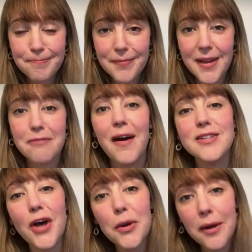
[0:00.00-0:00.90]
In fact,
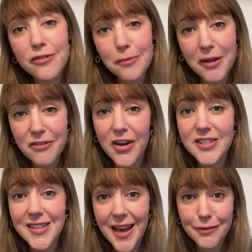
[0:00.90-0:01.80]
I went for my
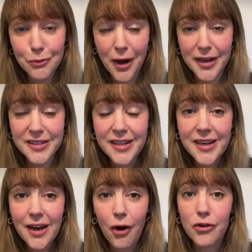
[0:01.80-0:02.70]
first ever run
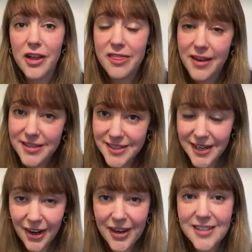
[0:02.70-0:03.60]
on a Thursday
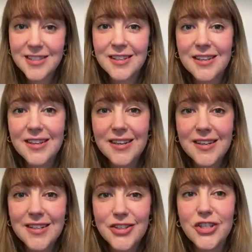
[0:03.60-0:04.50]
night,
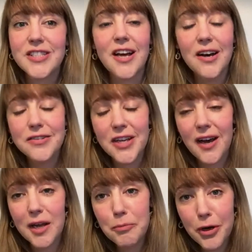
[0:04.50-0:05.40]
just after
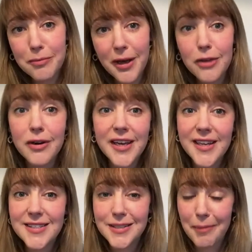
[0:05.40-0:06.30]
I'd put my 3
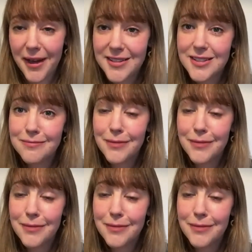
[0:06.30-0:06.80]
kids to bed.